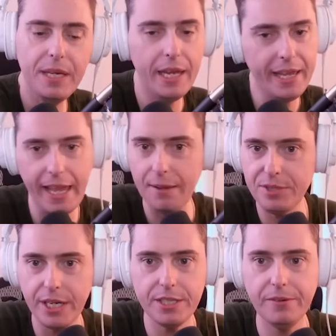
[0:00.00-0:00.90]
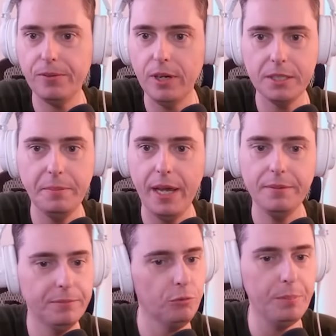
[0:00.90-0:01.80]
a game changer for us, man.
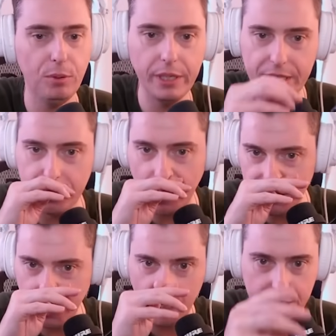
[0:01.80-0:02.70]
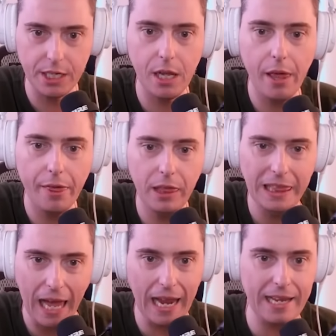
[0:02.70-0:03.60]
Ripple is changing
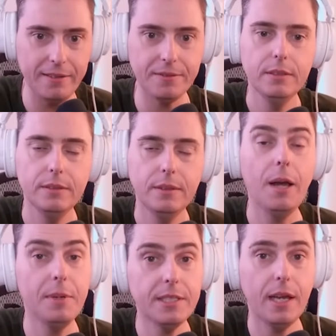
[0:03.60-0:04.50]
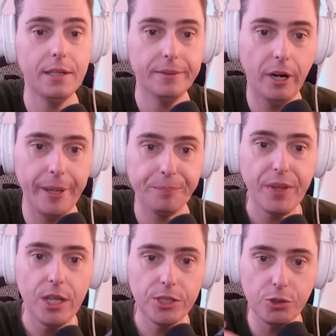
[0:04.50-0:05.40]
lives. I'm excited. All right.
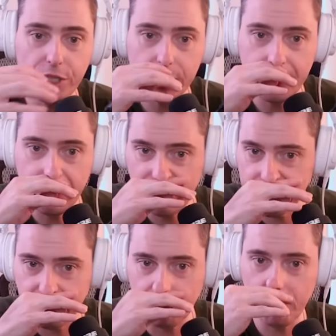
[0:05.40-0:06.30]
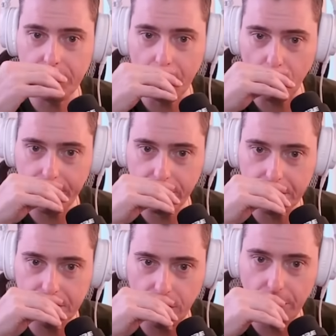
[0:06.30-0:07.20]
So, just in, this is from Good Morning
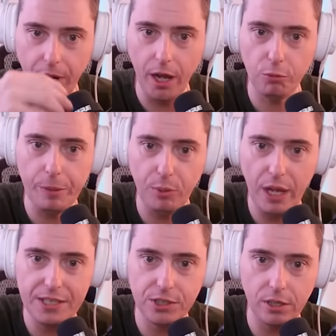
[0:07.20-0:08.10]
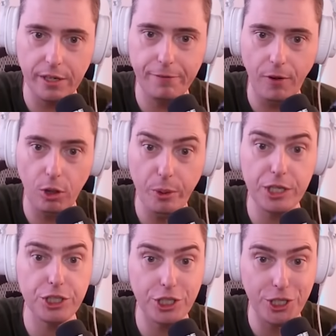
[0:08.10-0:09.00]
Crypto. Uh, Ripple has started following
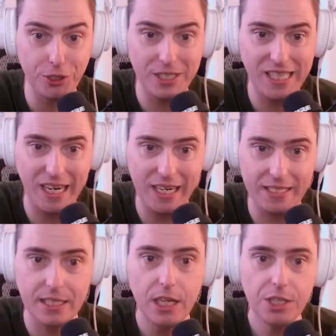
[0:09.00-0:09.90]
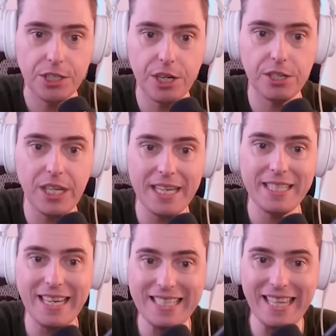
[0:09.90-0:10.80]
Securitize. Securitize
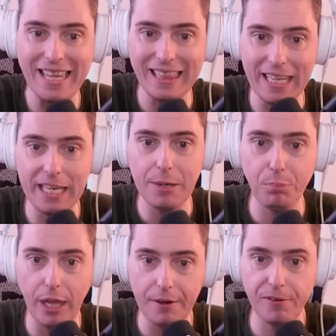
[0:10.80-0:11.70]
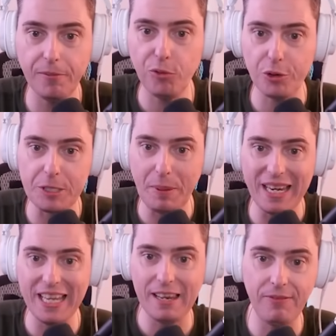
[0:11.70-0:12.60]
is a leading platform for
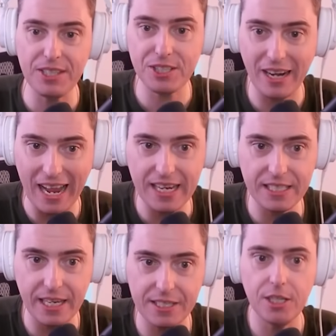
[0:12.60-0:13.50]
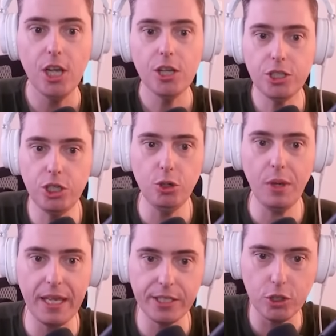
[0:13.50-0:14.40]
expanding investor access to
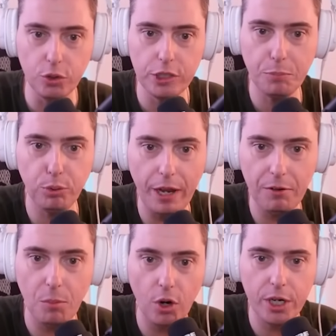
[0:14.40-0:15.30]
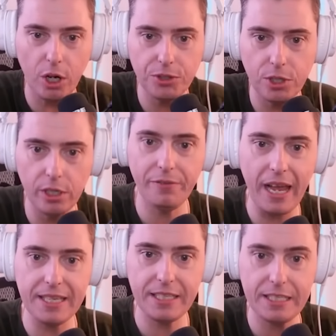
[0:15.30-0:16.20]
exclusive private market alternative
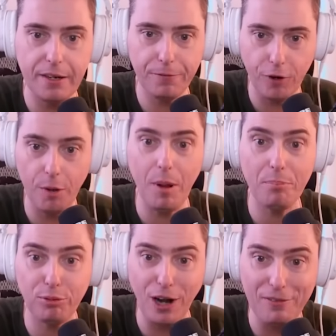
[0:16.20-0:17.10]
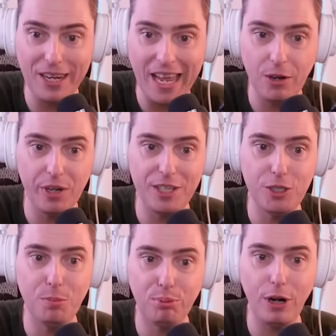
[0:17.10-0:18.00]
assets from private equity
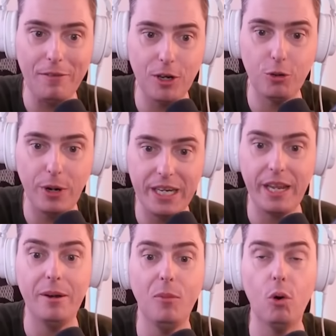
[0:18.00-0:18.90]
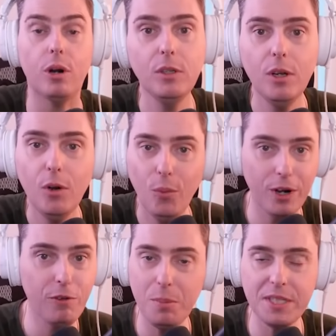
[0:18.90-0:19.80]
to private credit and more. What have
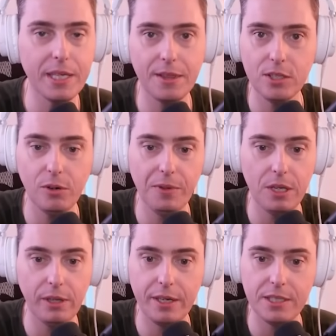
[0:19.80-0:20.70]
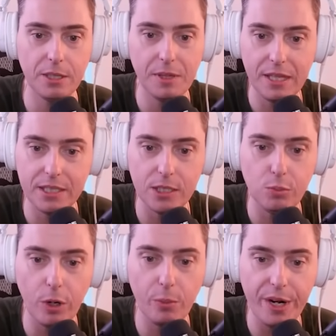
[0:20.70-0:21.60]
we been saying this whole video, ladies and gentlemen? This is
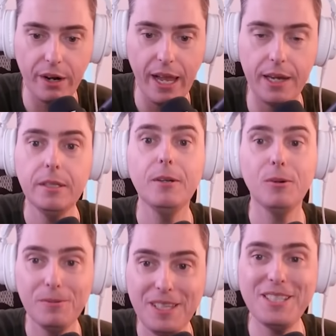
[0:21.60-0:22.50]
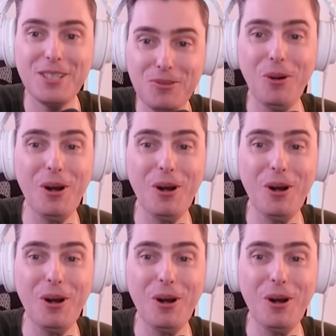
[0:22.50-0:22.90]
where we are heading. This is where